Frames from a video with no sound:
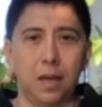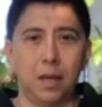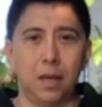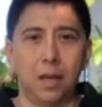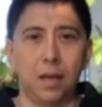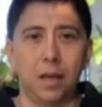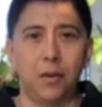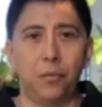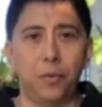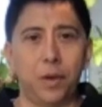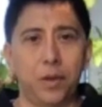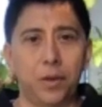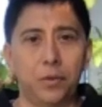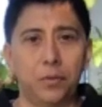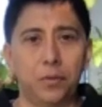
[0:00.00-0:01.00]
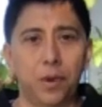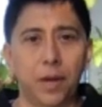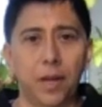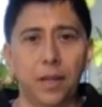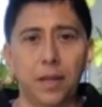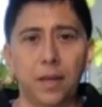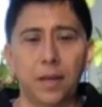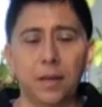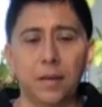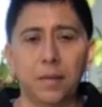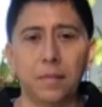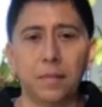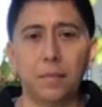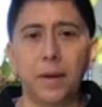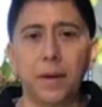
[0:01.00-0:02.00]
And when you're ready,
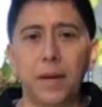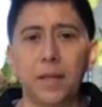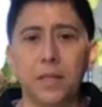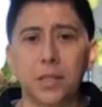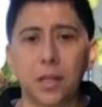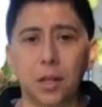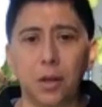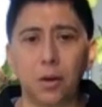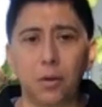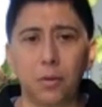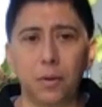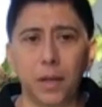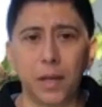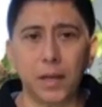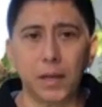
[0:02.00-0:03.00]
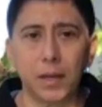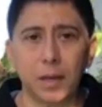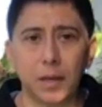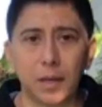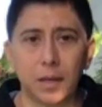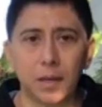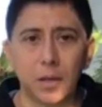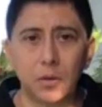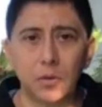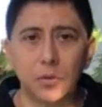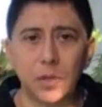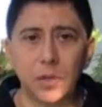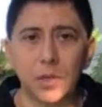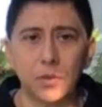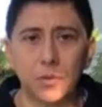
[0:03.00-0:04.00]
very slowly,
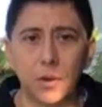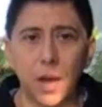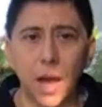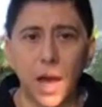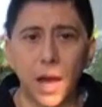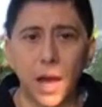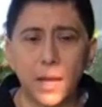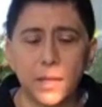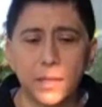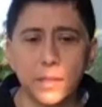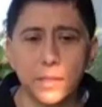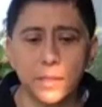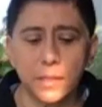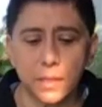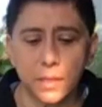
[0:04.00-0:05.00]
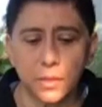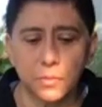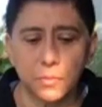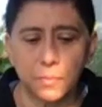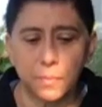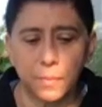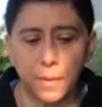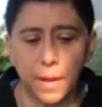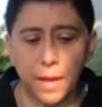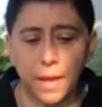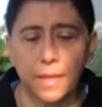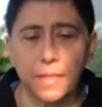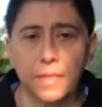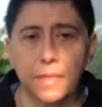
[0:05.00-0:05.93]
using your hands and your breath,